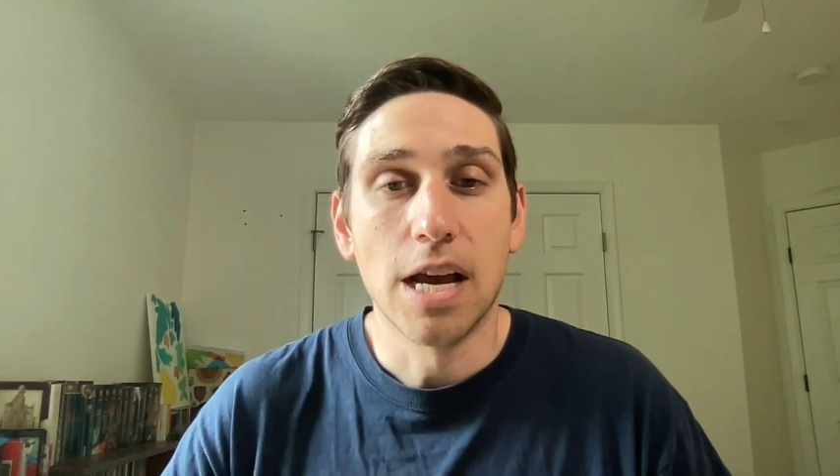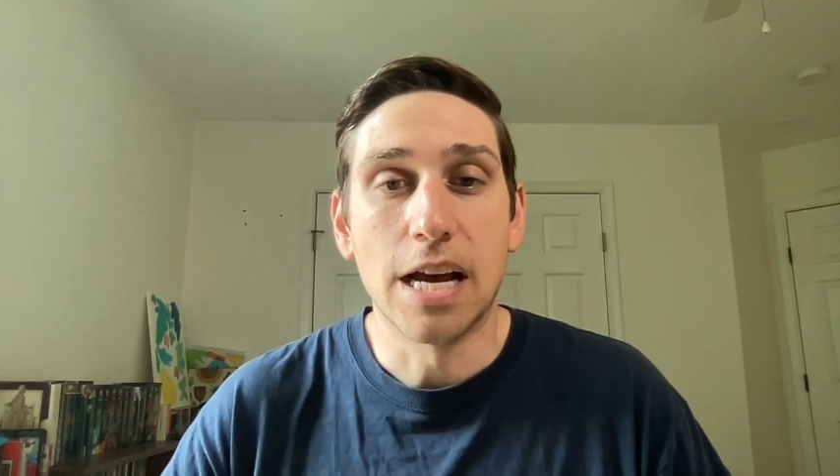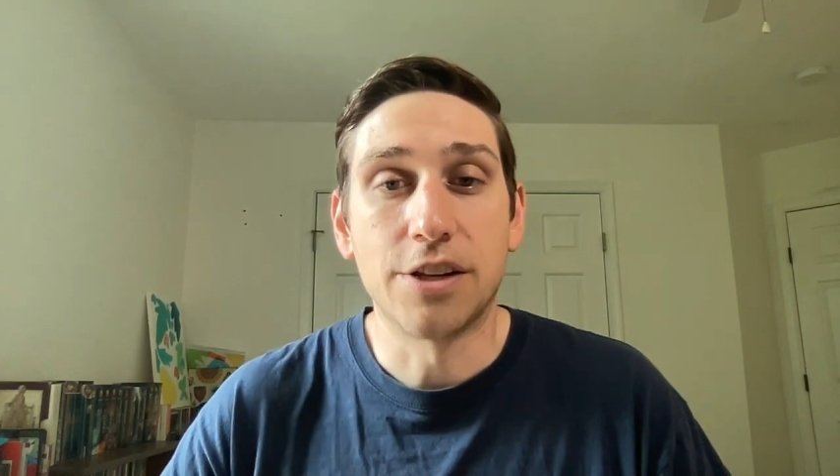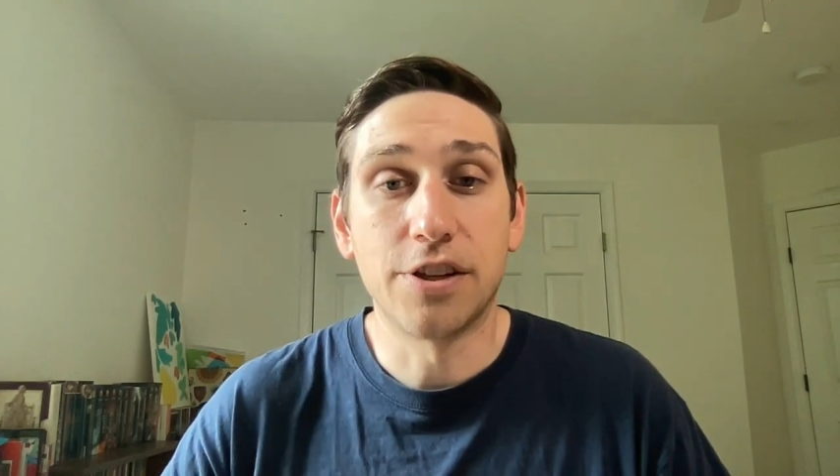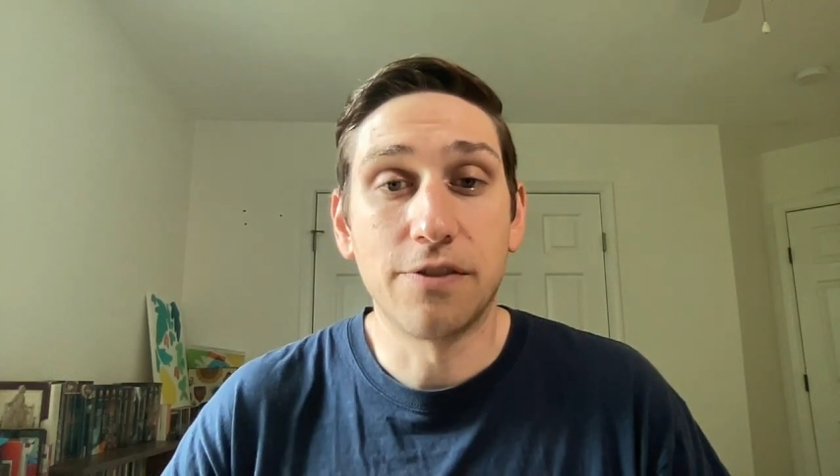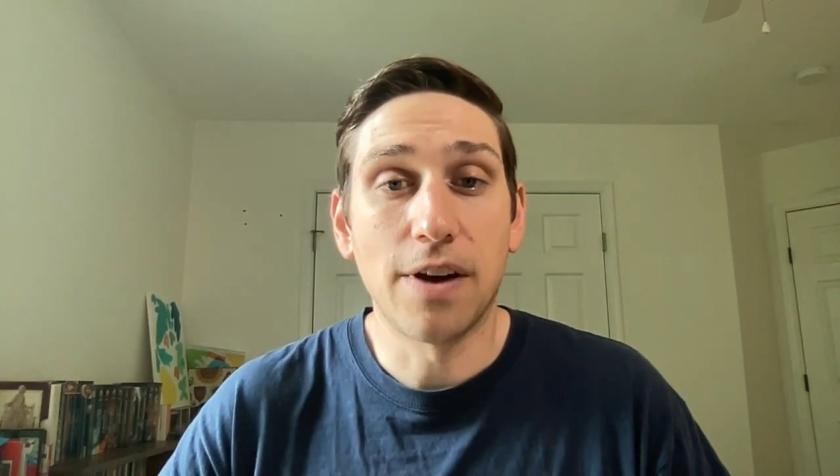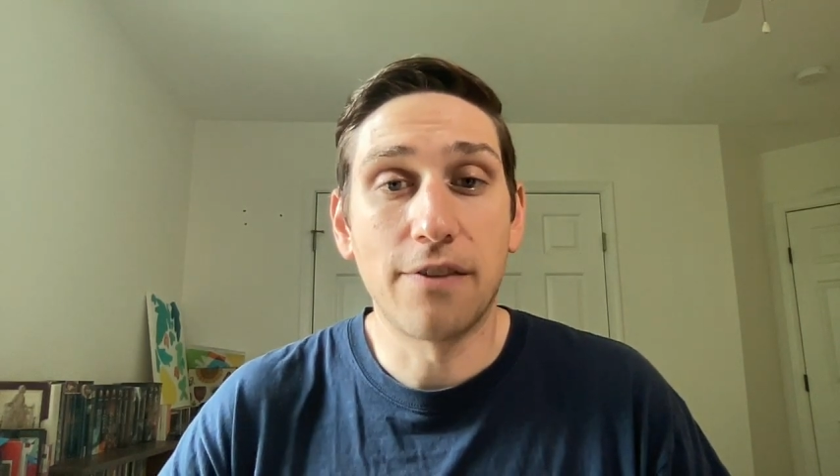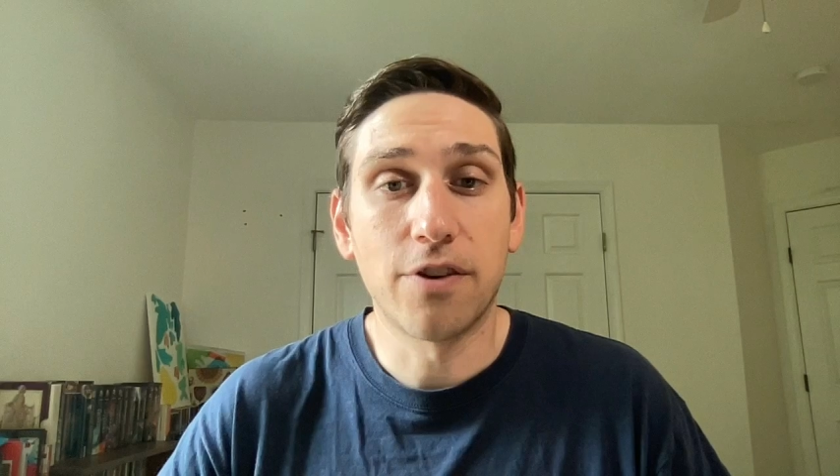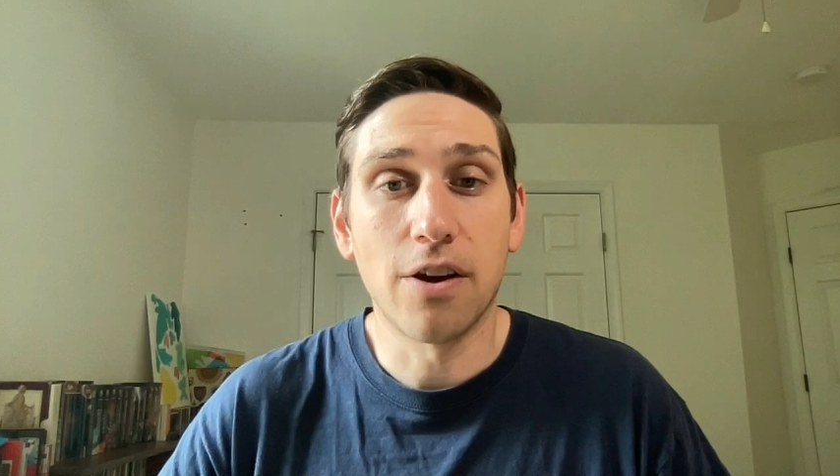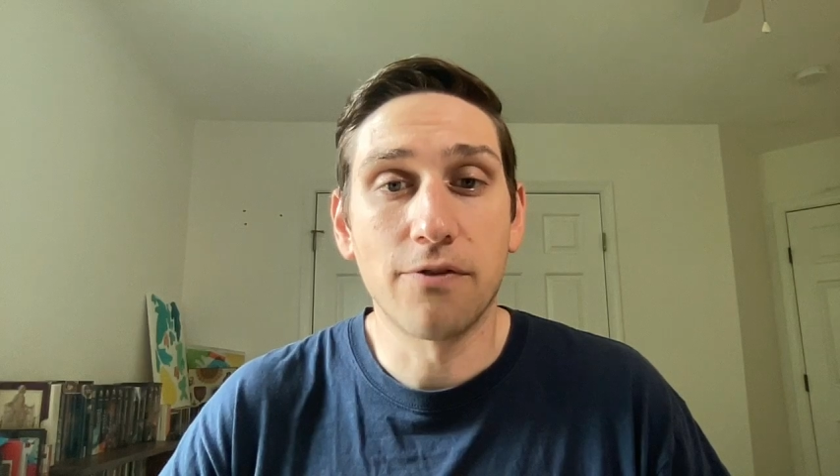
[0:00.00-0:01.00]

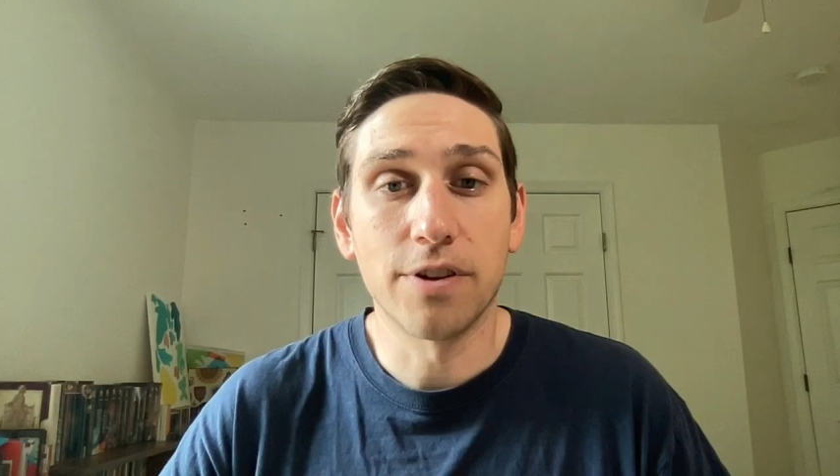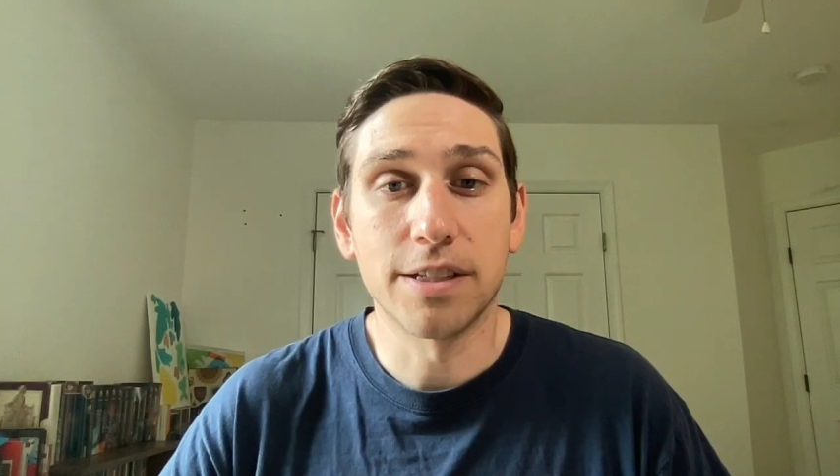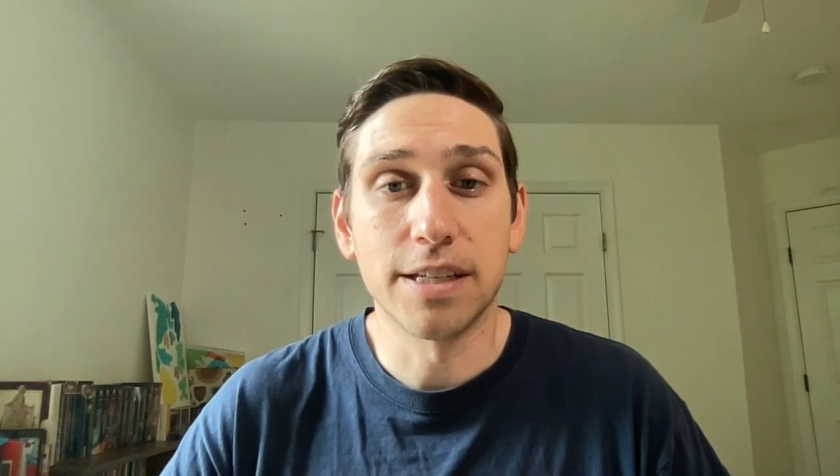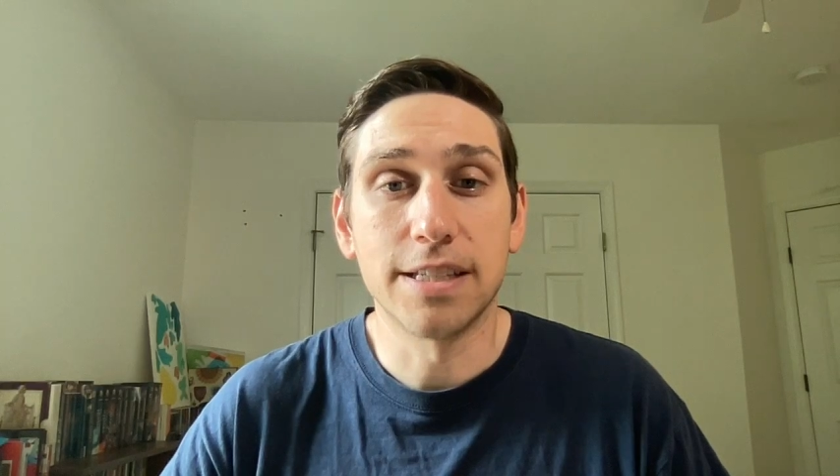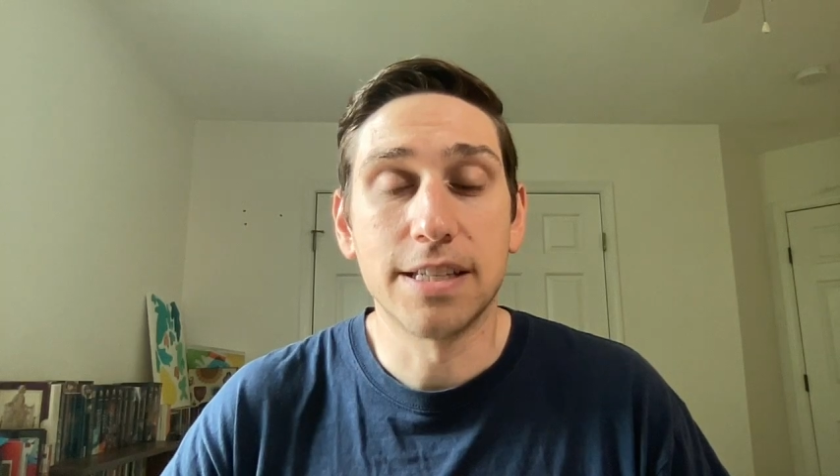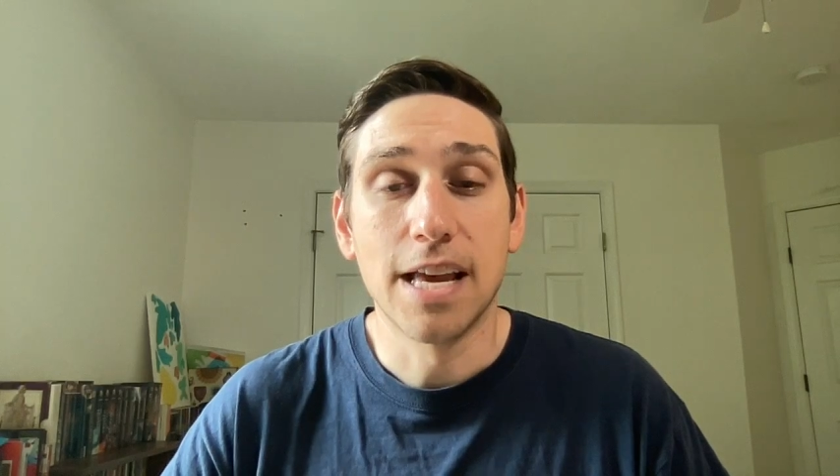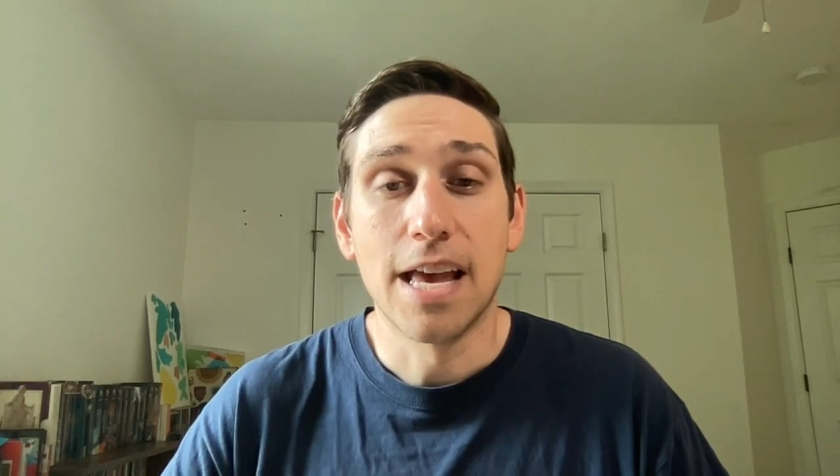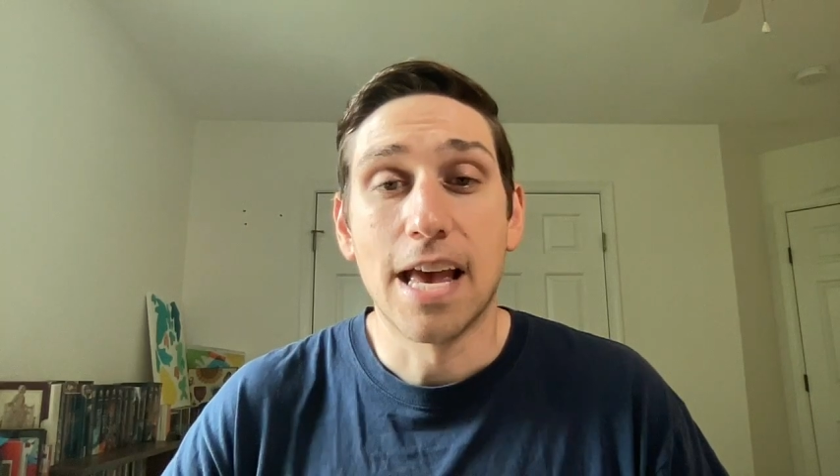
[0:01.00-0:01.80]
G5 conferences.